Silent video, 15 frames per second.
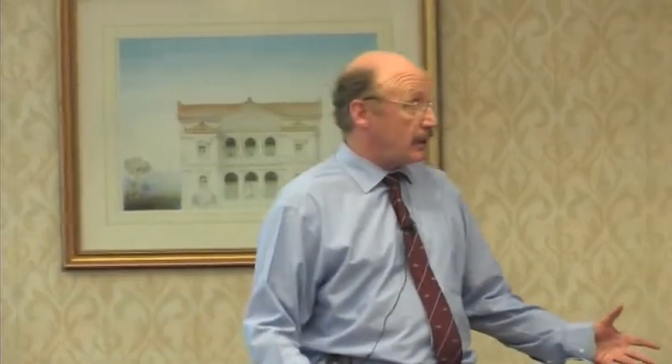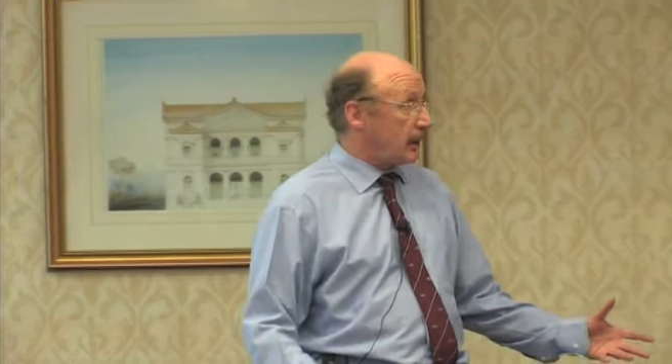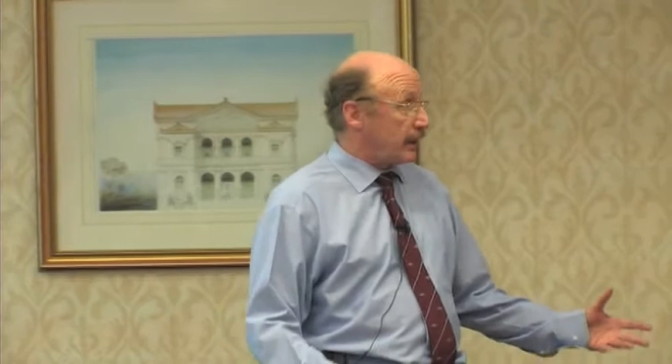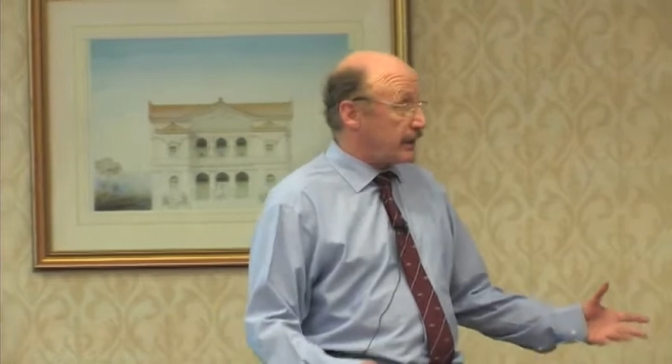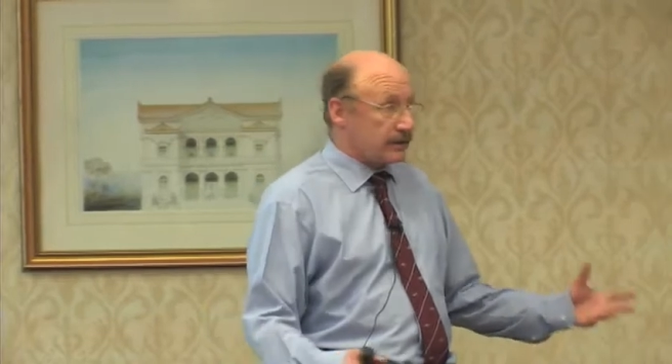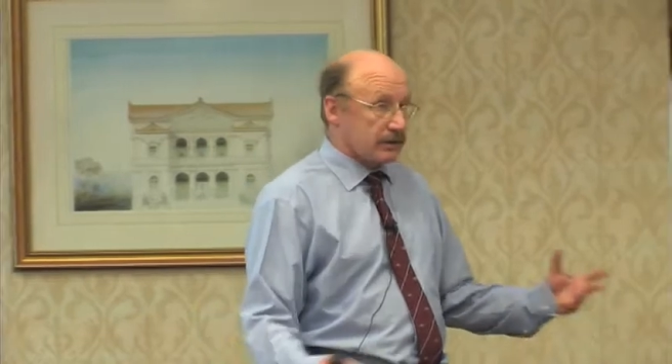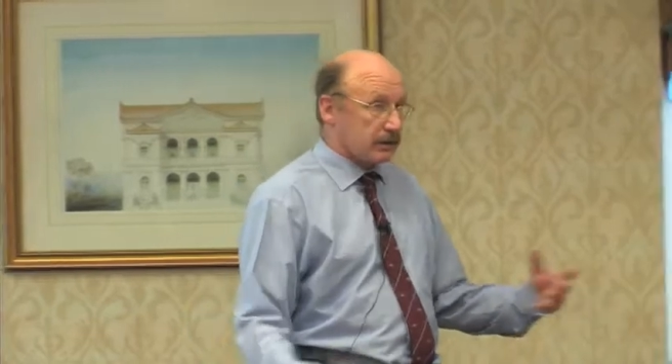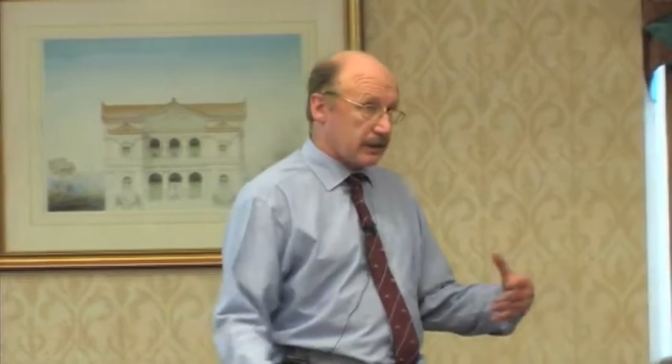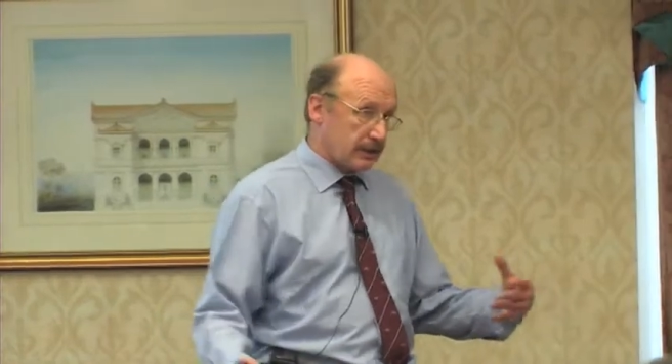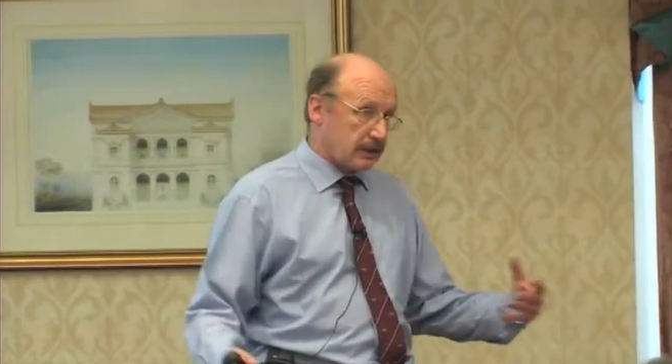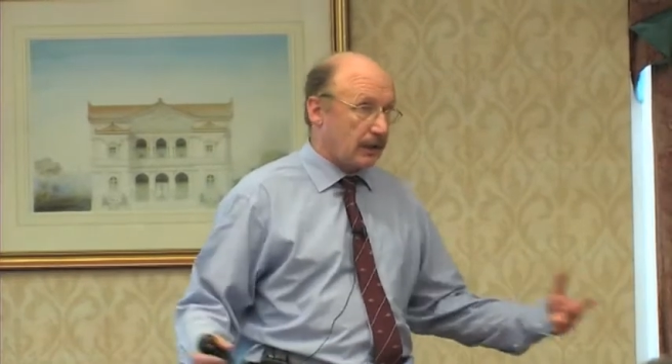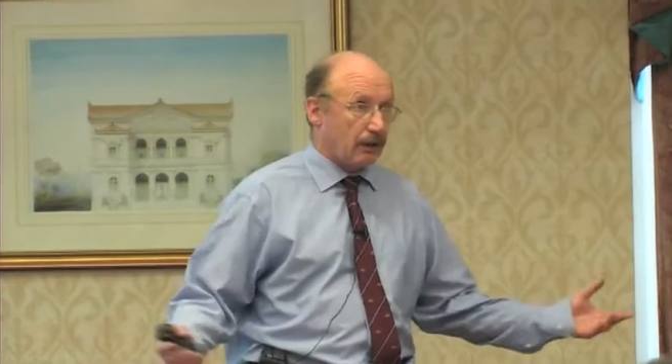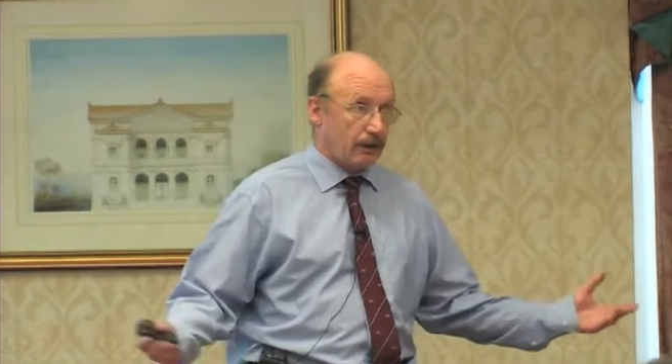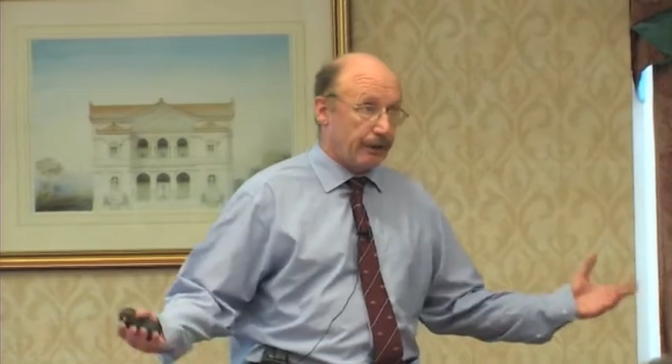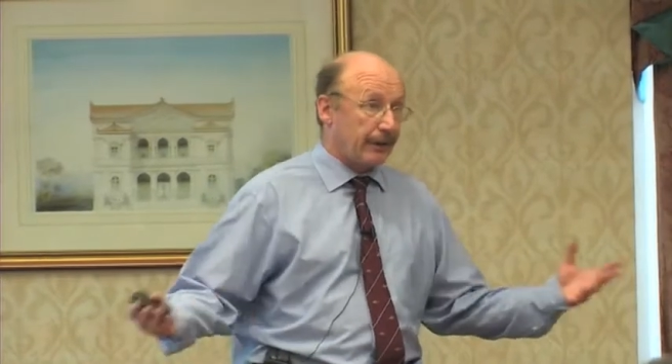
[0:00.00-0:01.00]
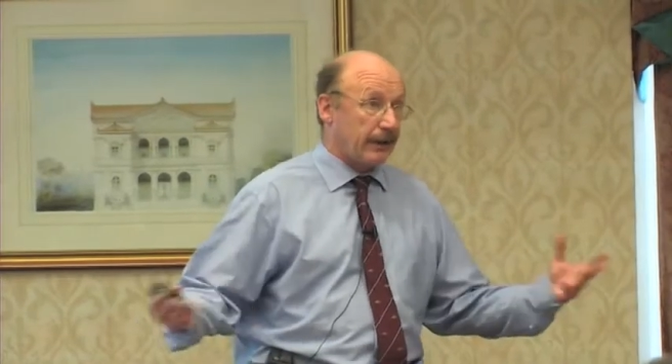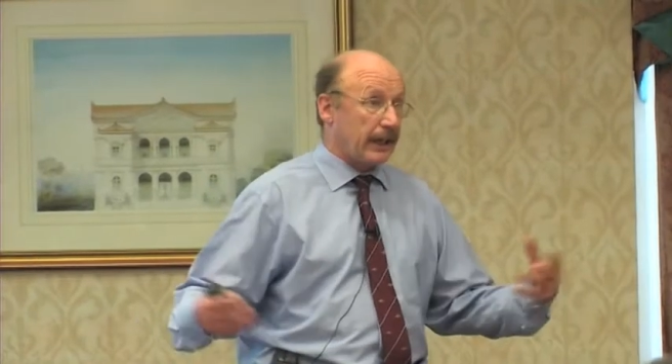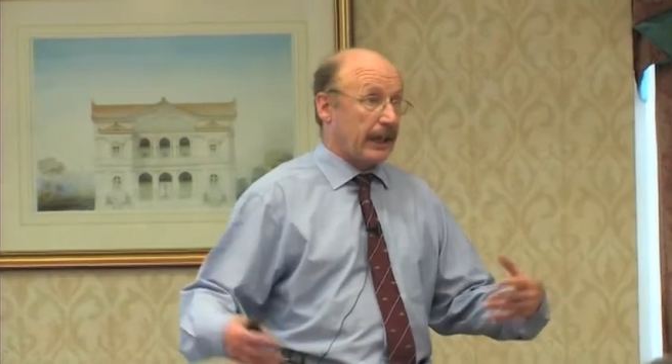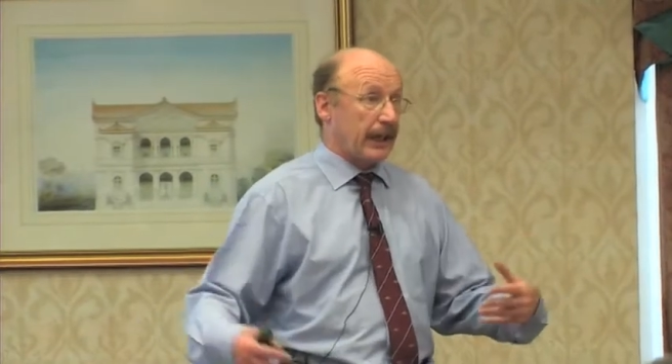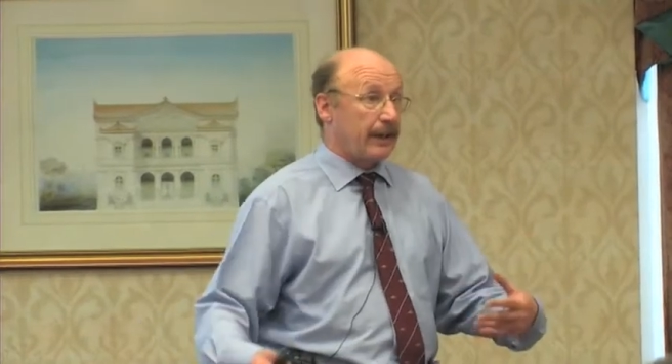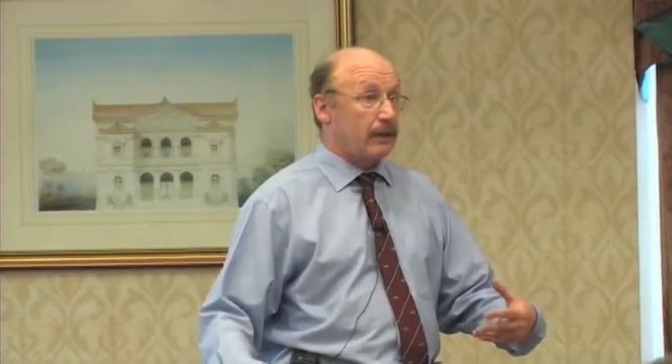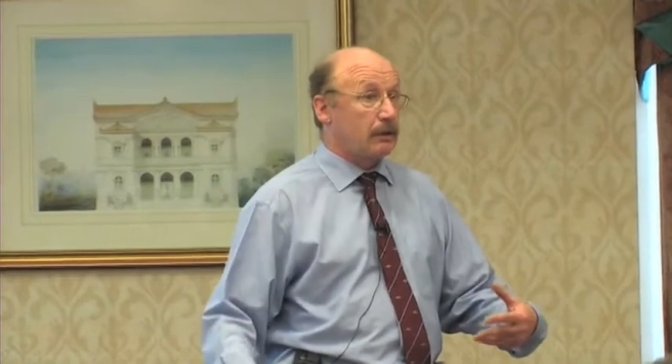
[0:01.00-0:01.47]
estimate of these guys, because I
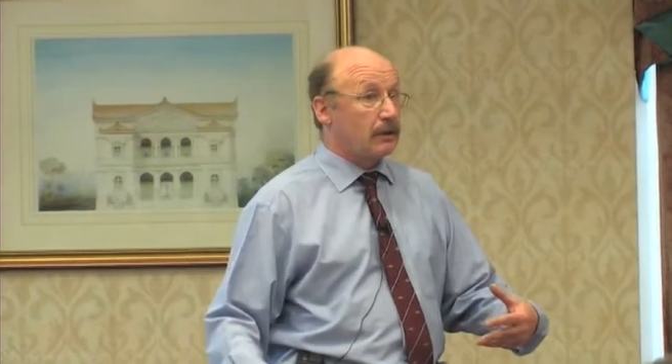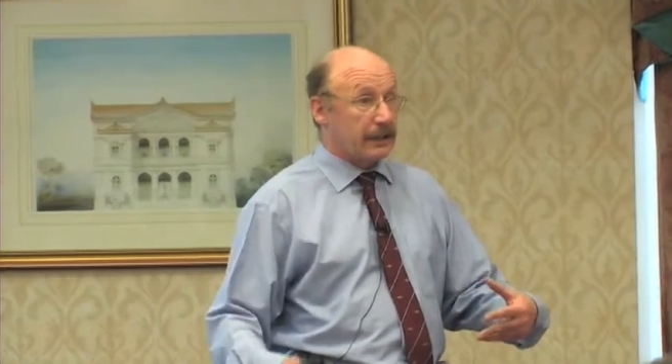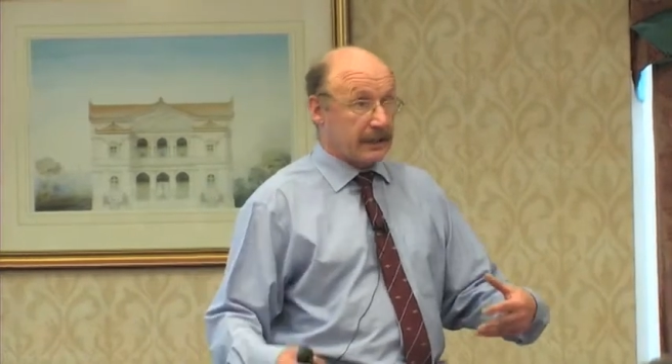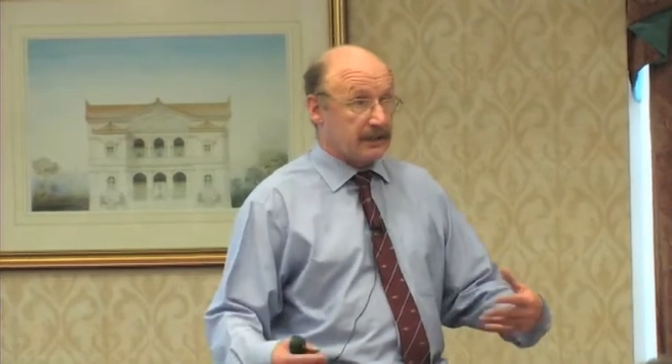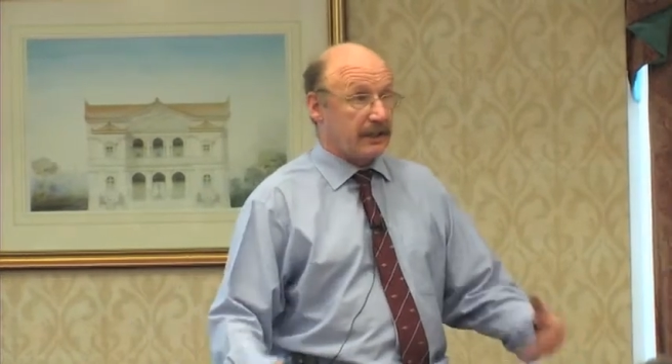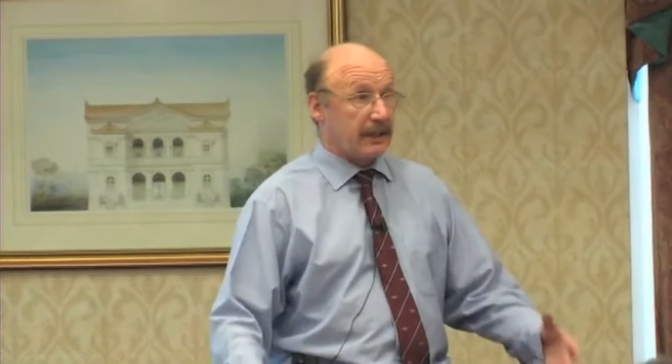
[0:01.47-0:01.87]
see a lot of their